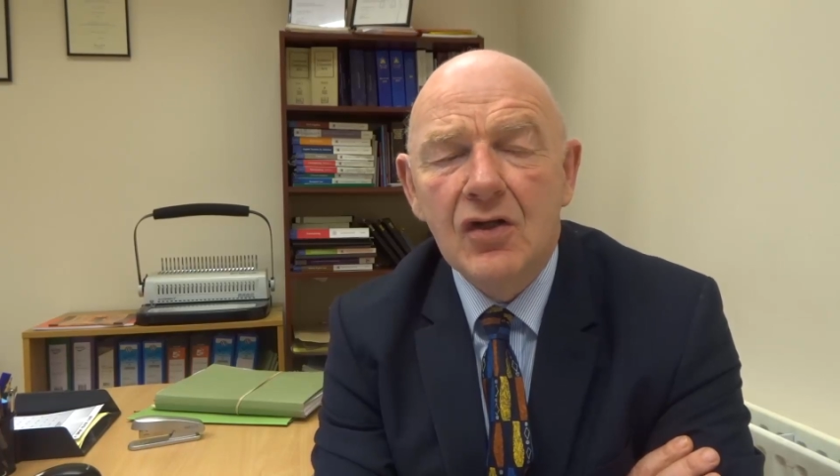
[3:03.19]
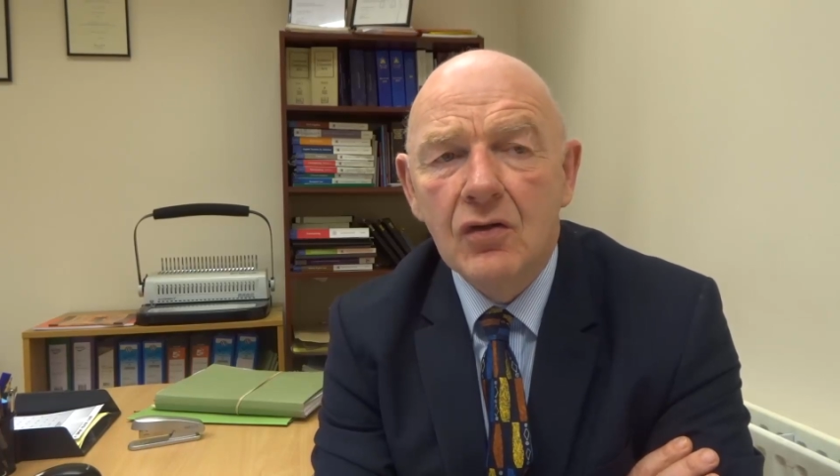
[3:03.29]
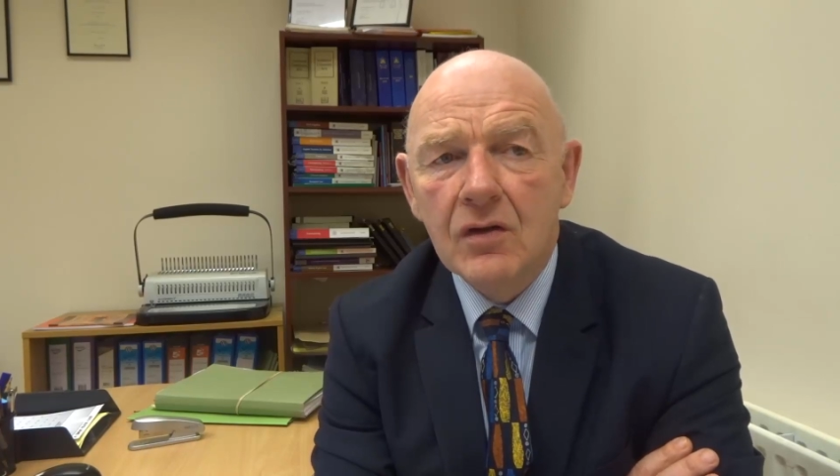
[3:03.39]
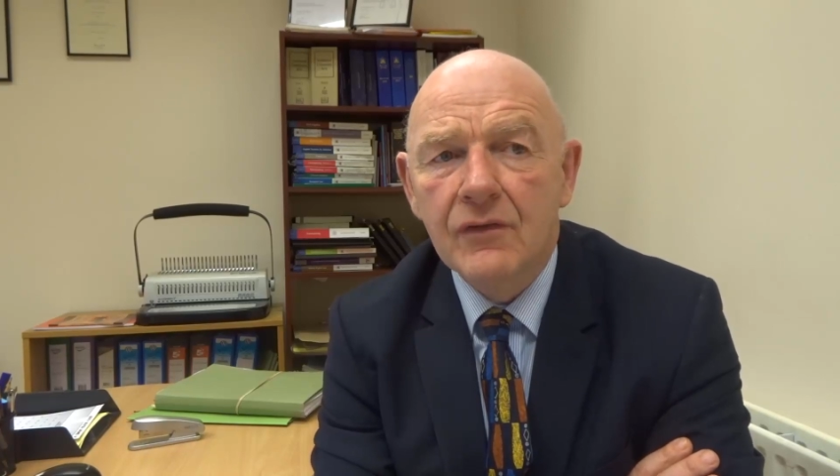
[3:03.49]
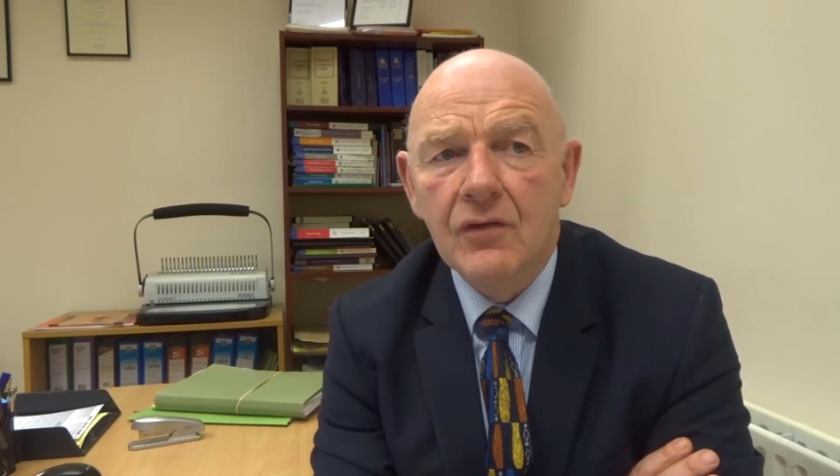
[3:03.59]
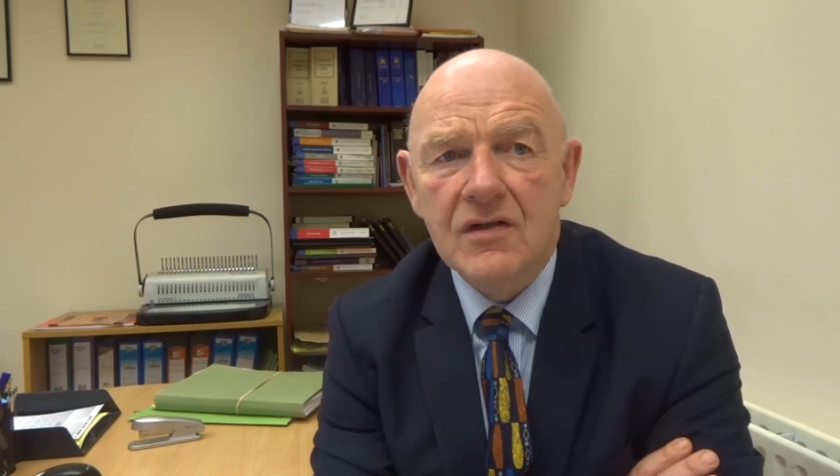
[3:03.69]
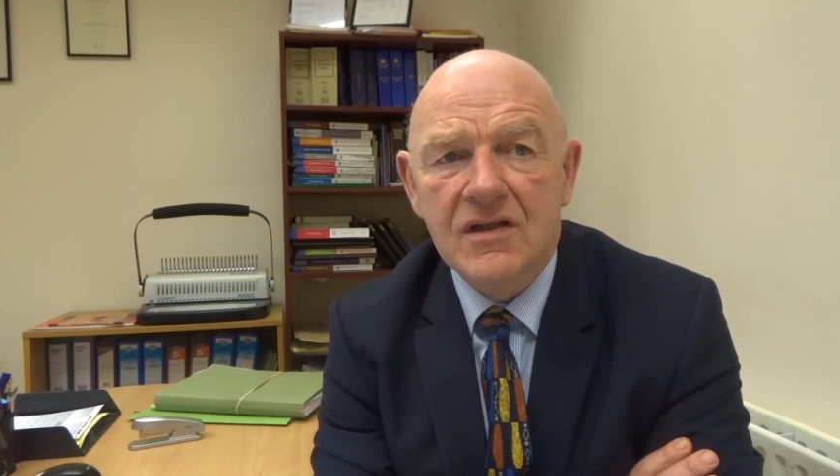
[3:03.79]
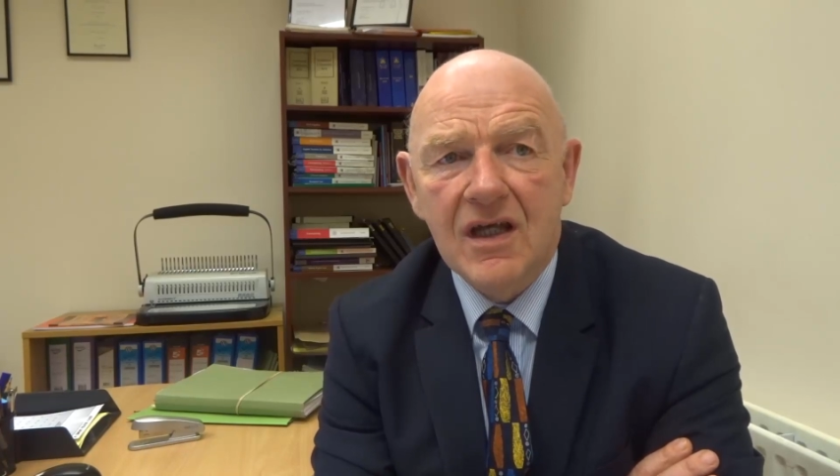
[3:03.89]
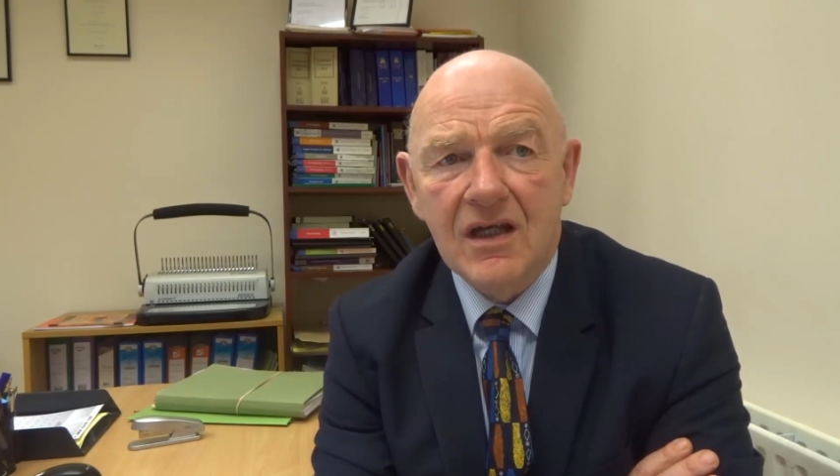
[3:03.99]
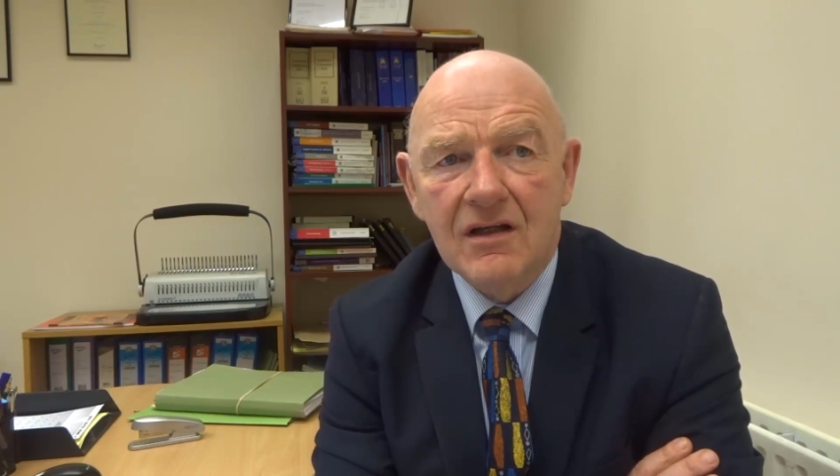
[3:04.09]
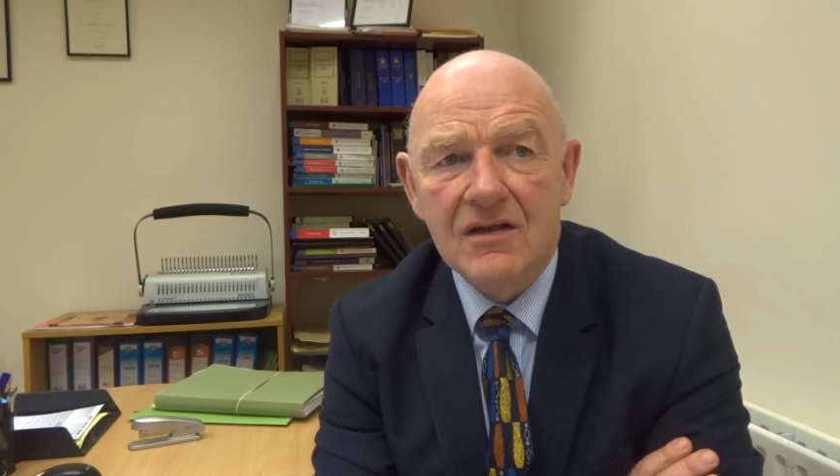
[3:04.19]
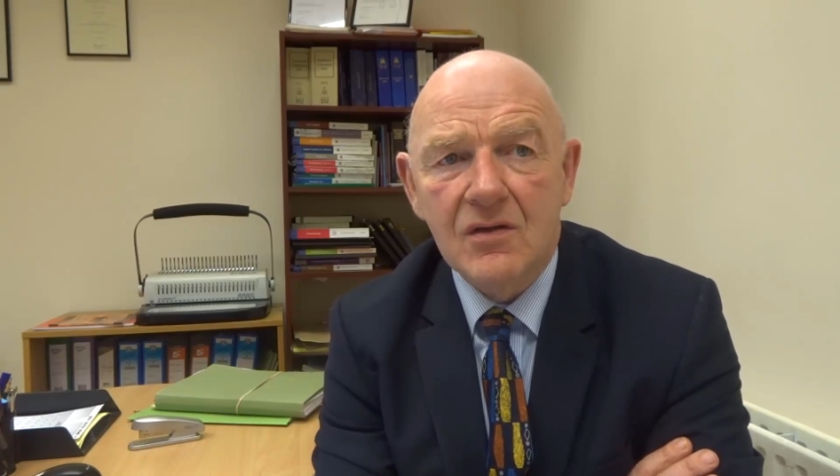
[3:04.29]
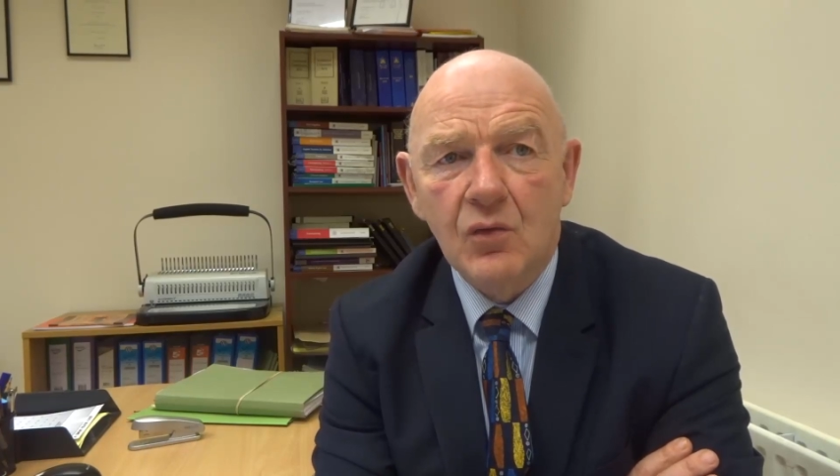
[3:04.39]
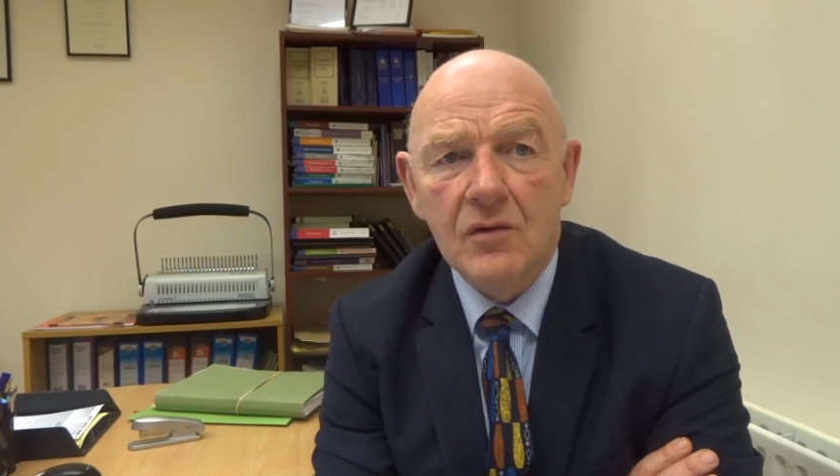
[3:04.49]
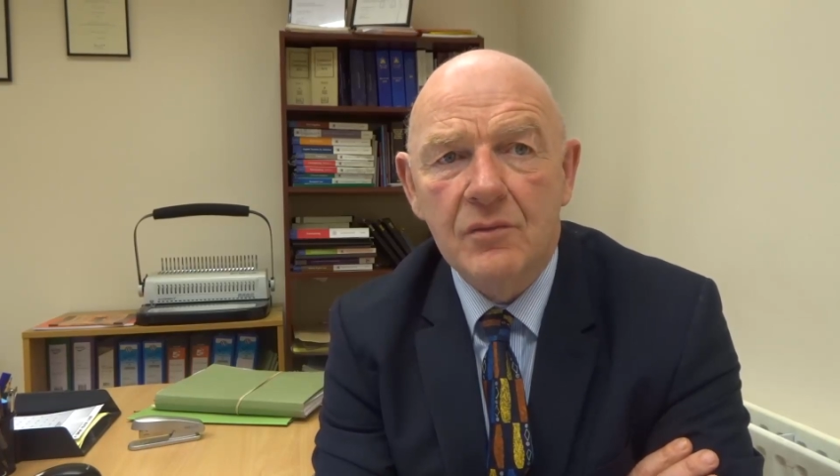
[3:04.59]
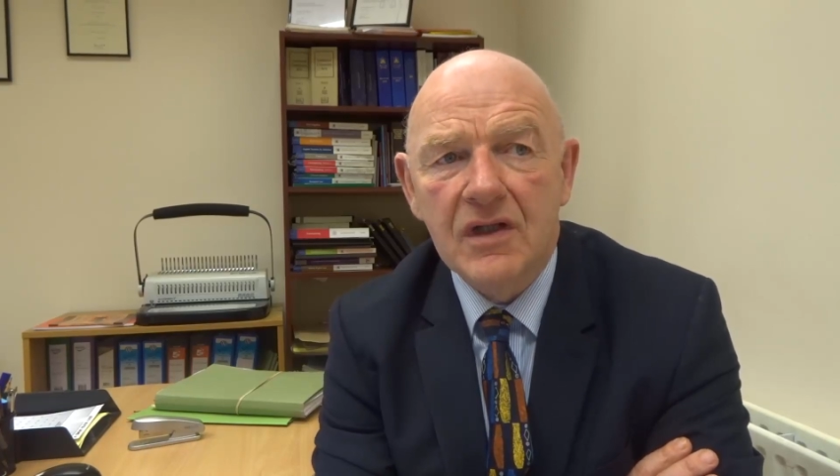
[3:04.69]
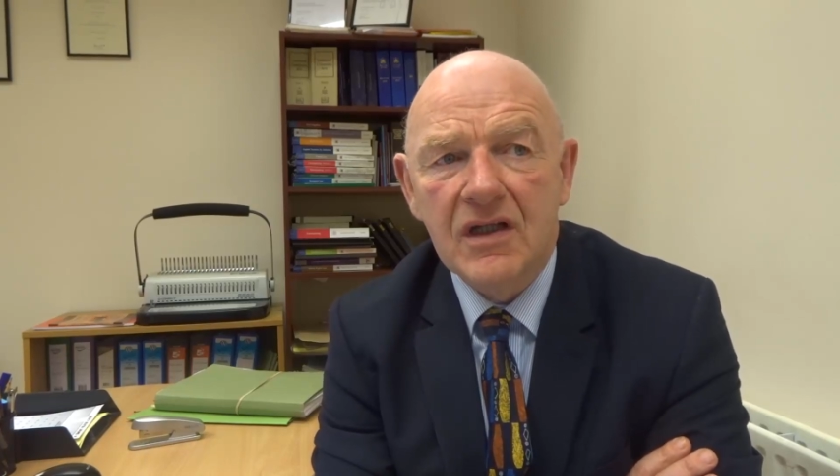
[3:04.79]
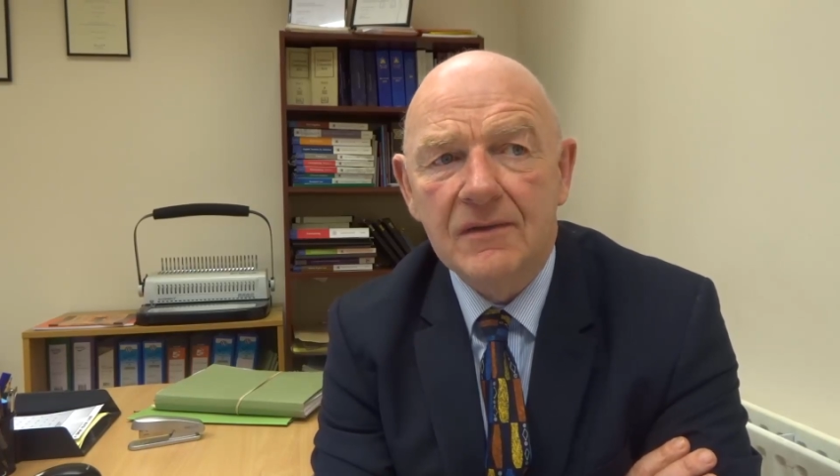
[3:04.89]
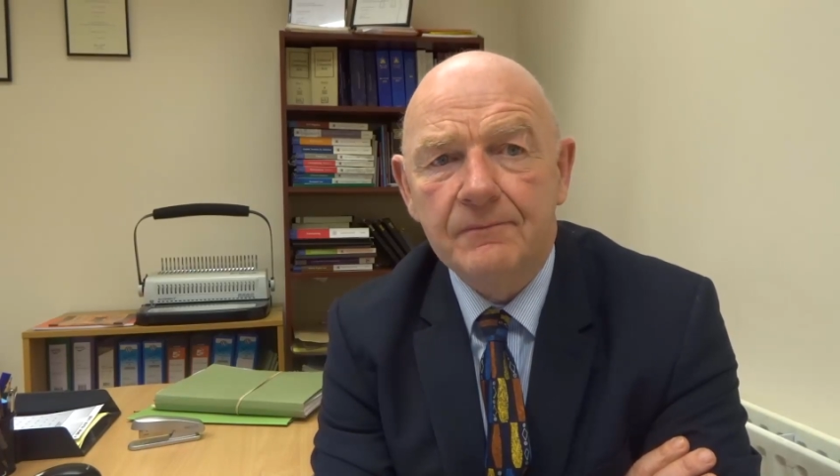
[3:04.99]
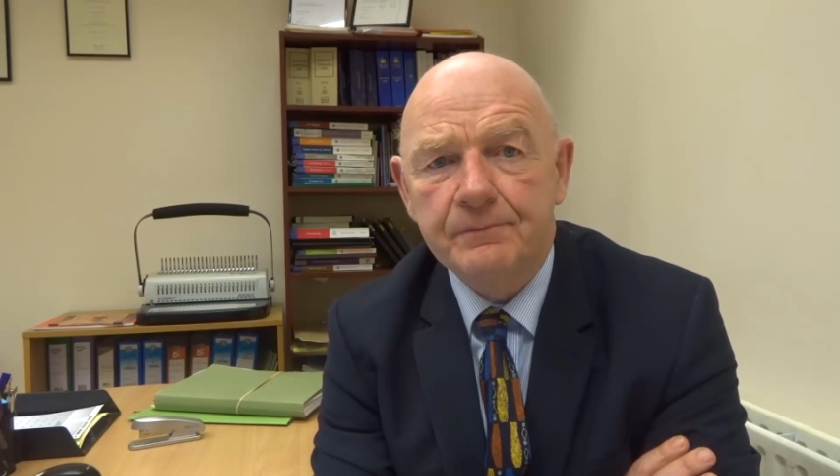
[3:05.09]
none of those things would be